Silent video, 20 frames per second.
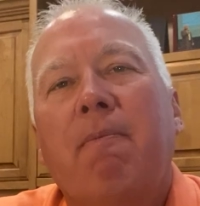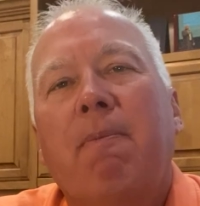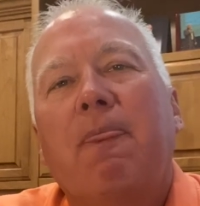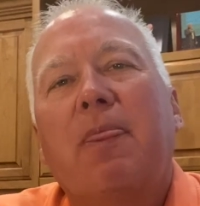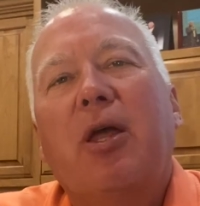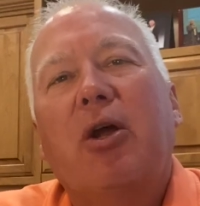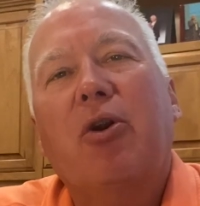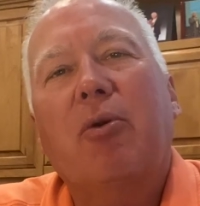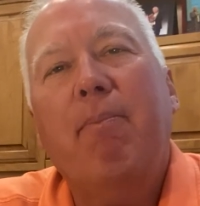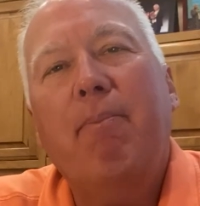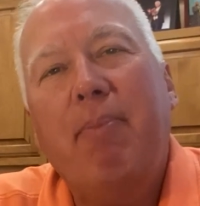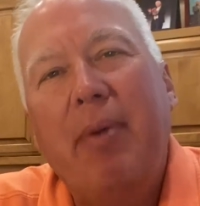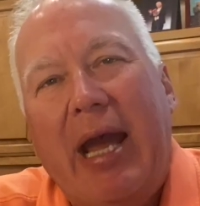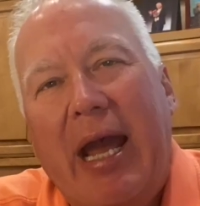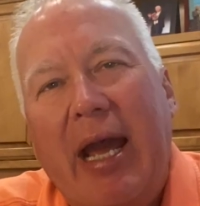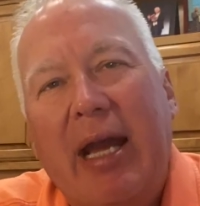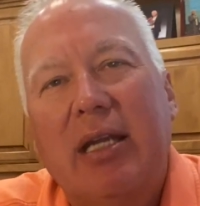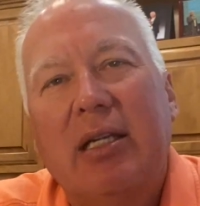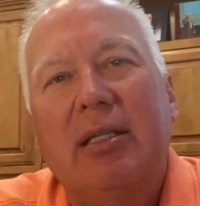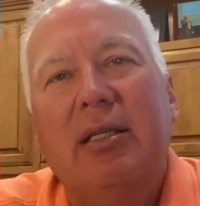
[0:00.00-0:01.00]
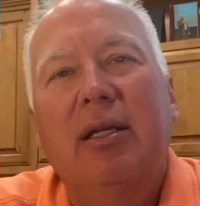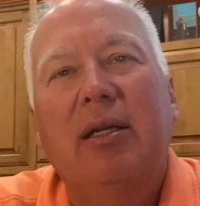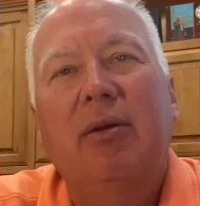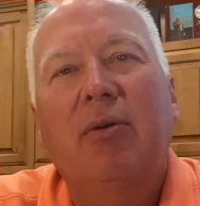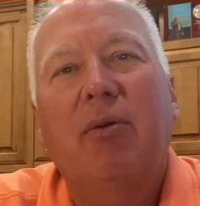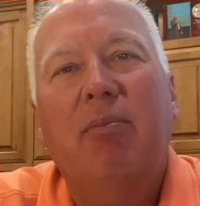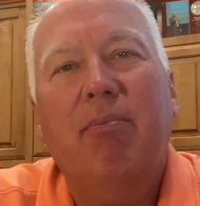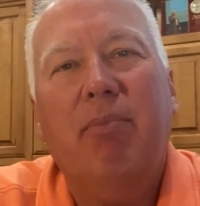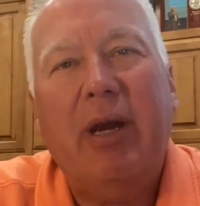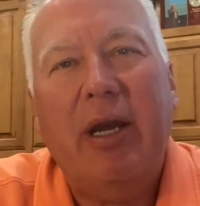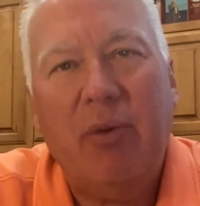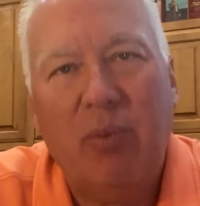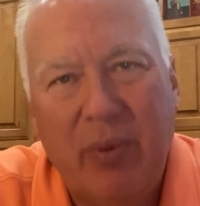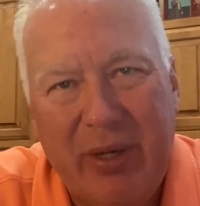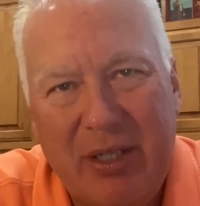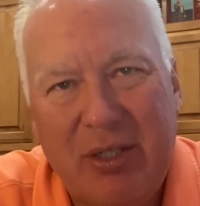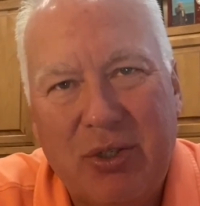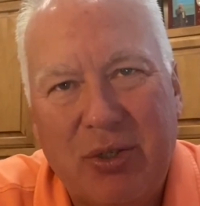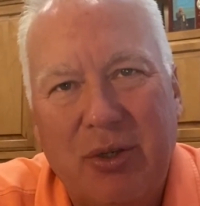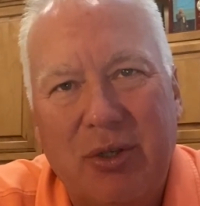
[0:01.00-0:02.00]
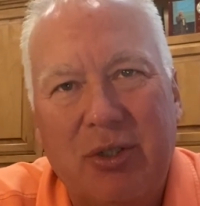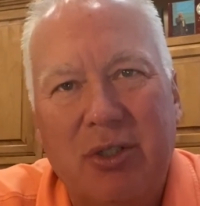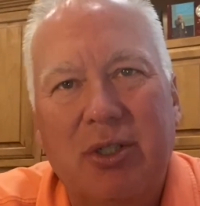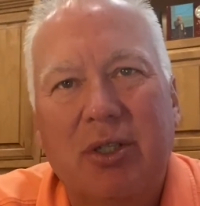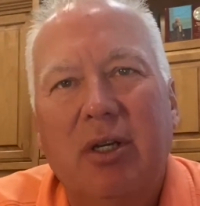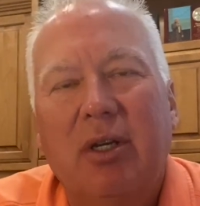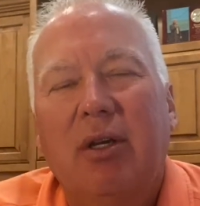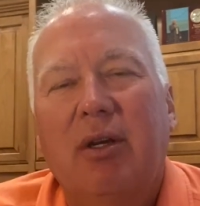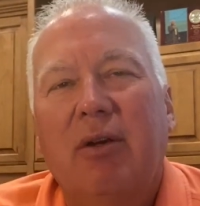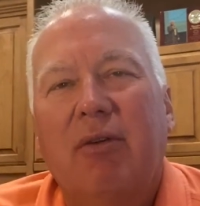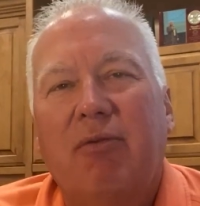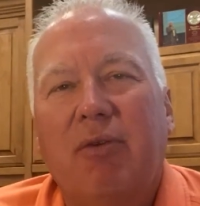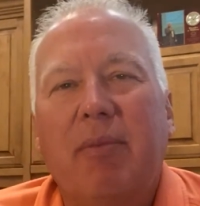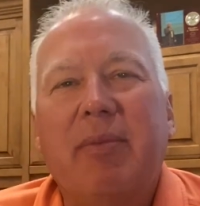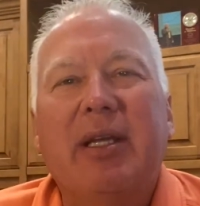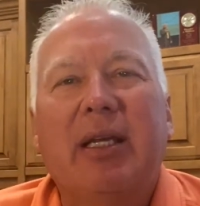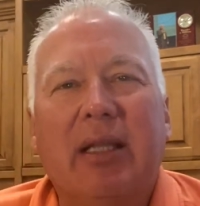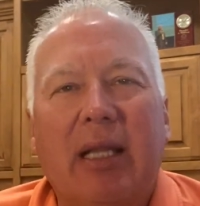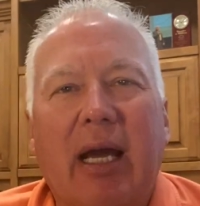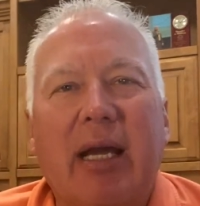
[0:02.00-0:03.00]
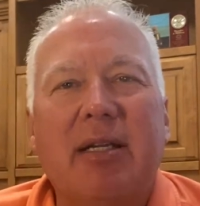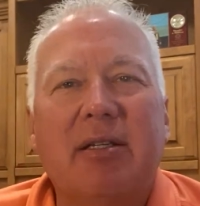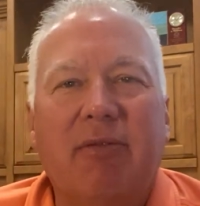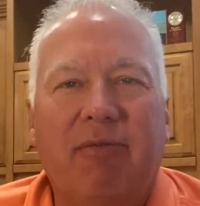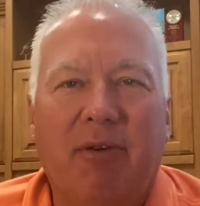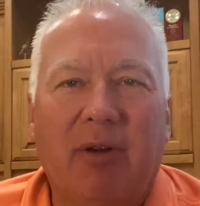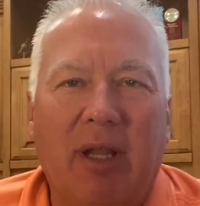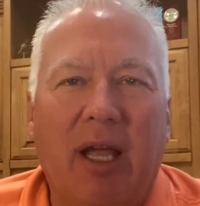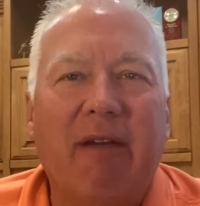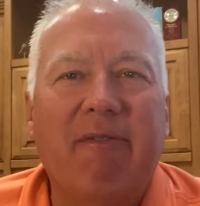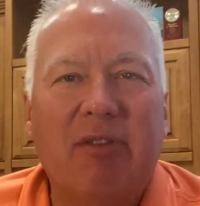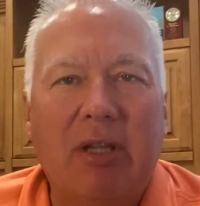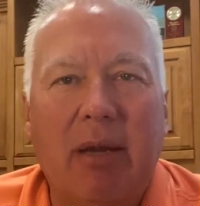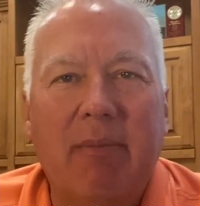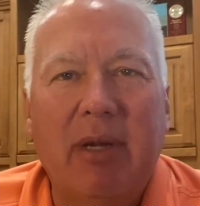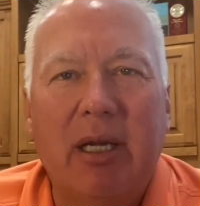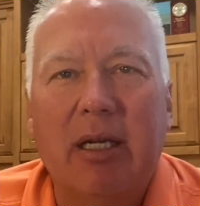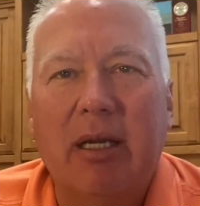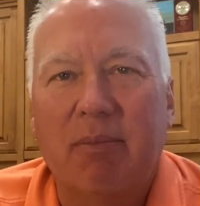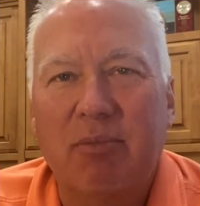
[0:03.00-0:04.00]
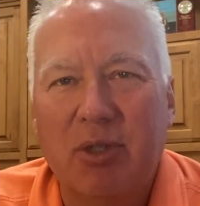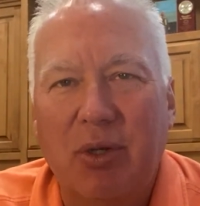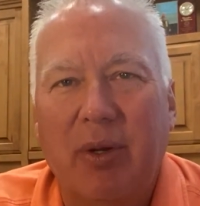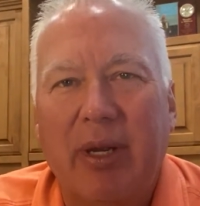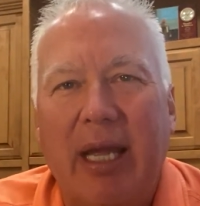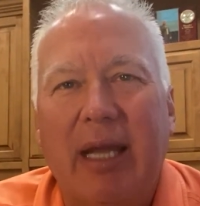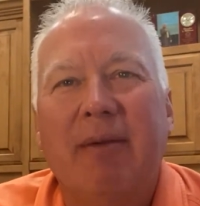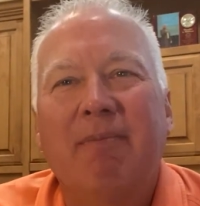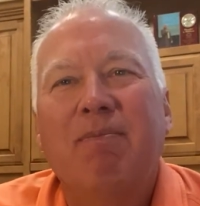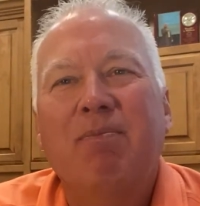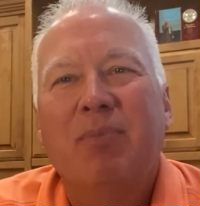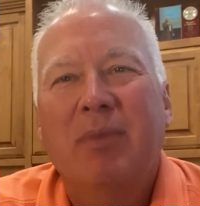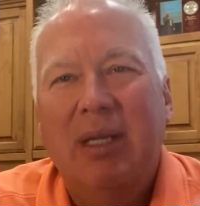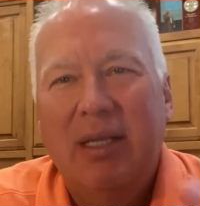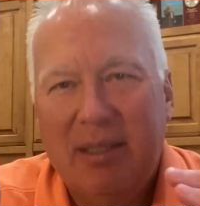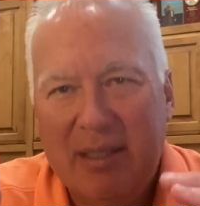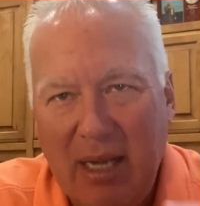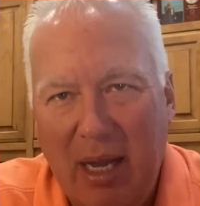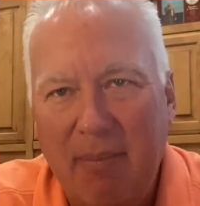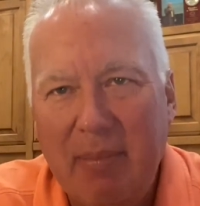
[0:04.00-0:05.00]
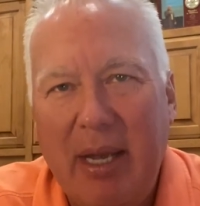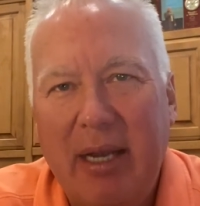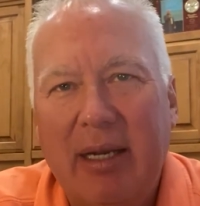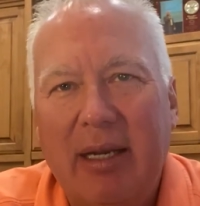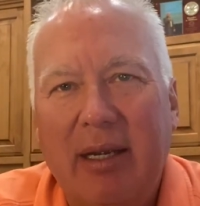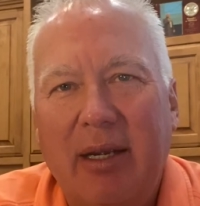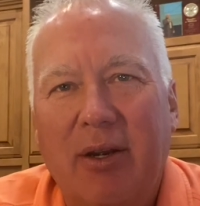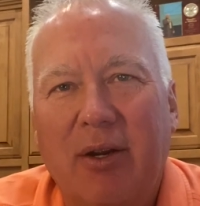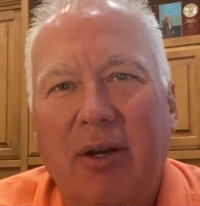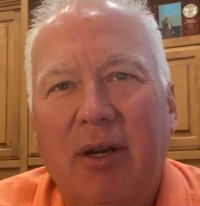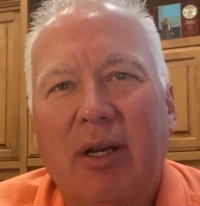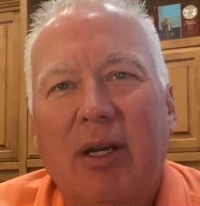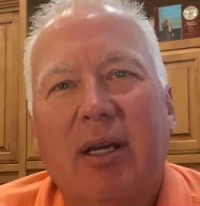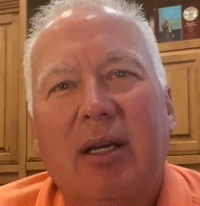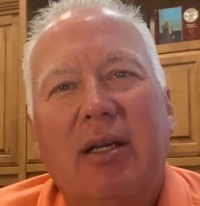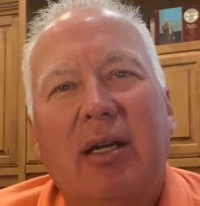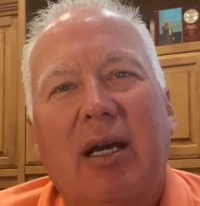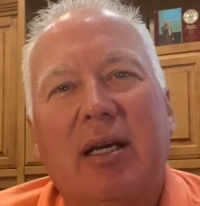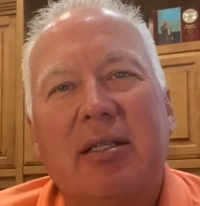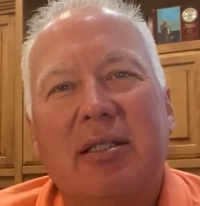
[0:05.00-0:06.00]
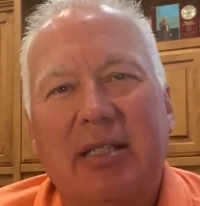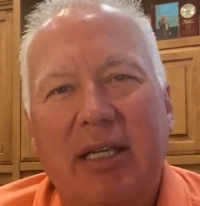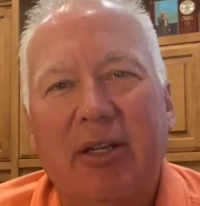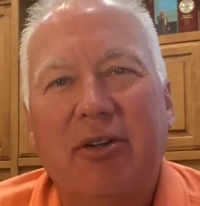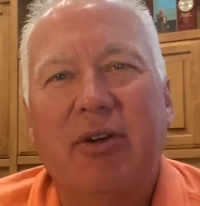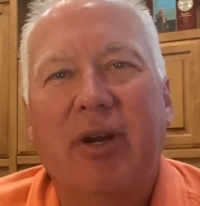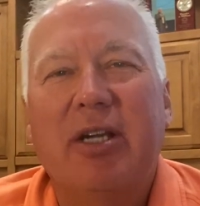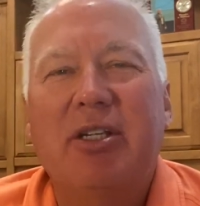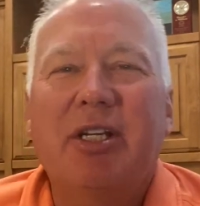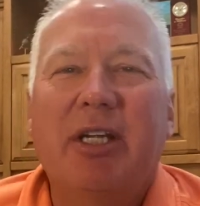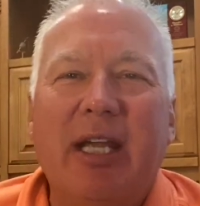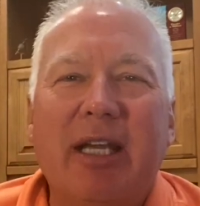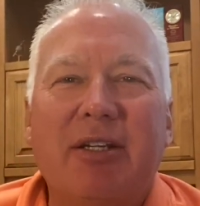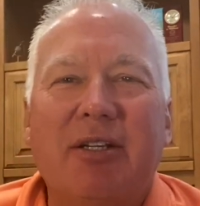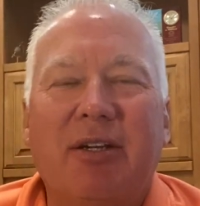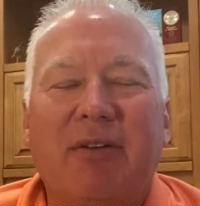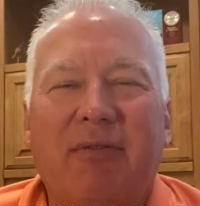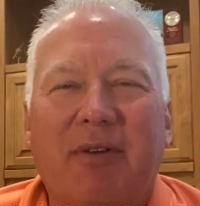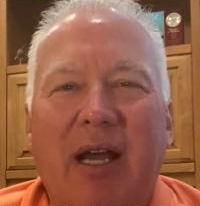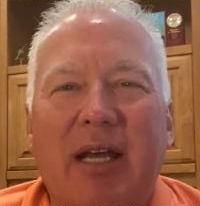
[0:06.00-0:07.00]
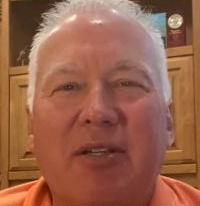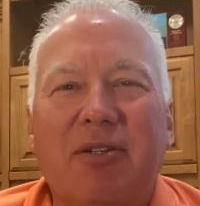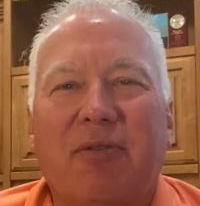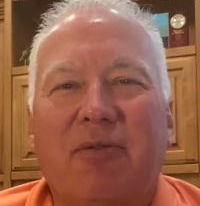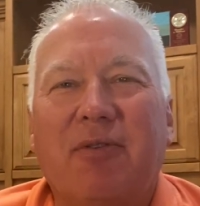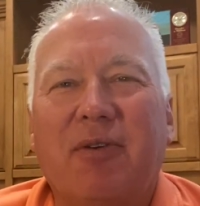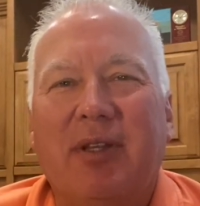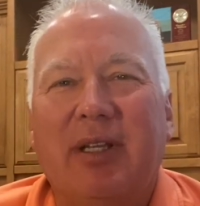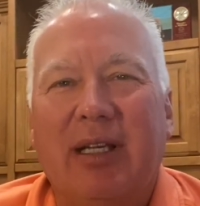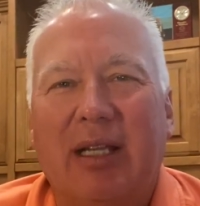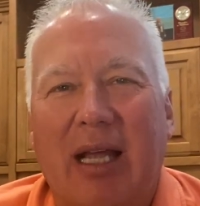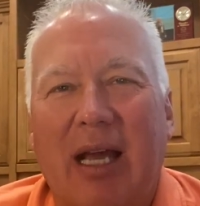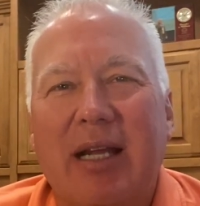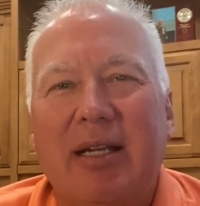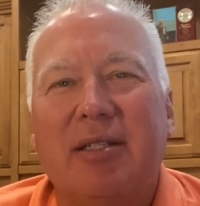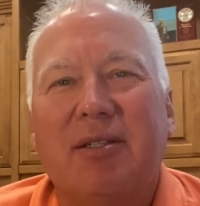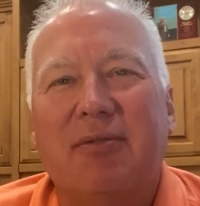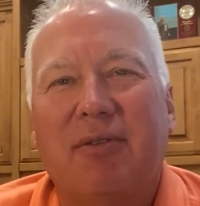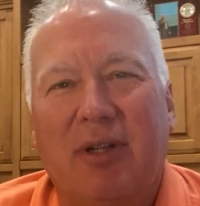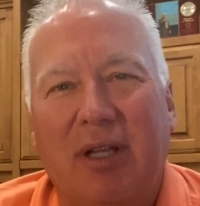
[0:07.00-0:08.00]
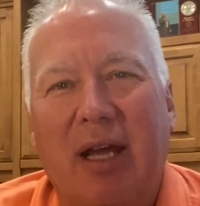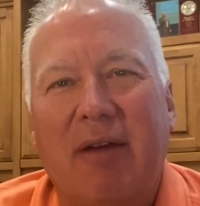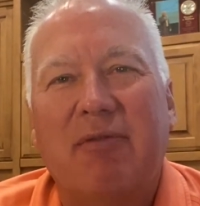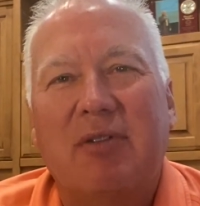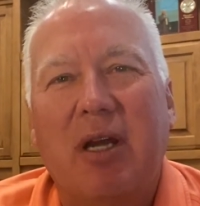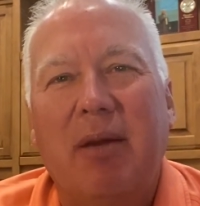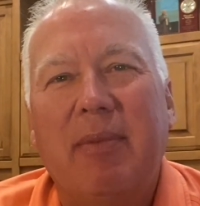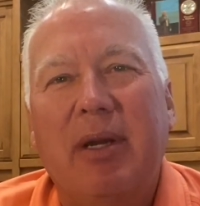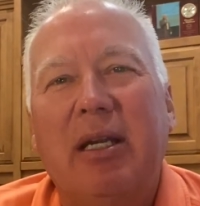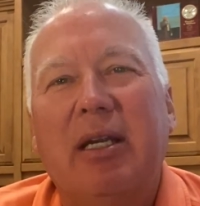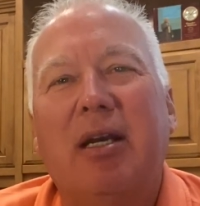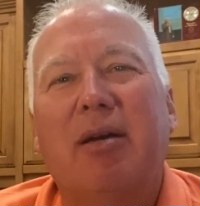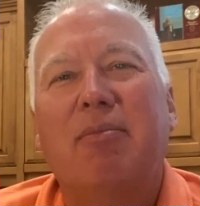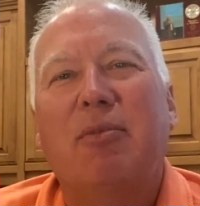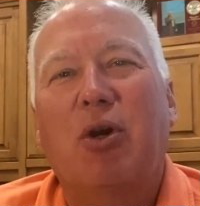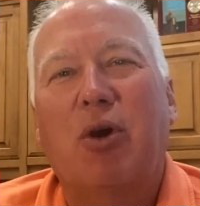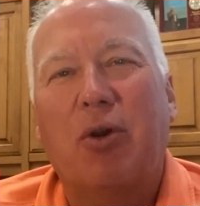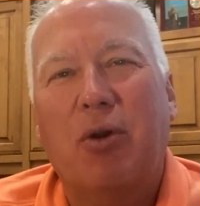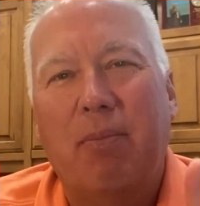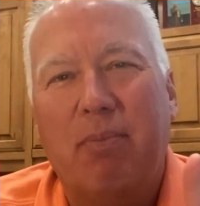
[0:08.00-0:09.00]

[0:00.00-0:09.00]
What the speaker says: that are backed by research from the Alliance for Lifetime Income. So again, Tom Hegna here, Senior Education Advisor for the Alliance for Lifetime Income. Go to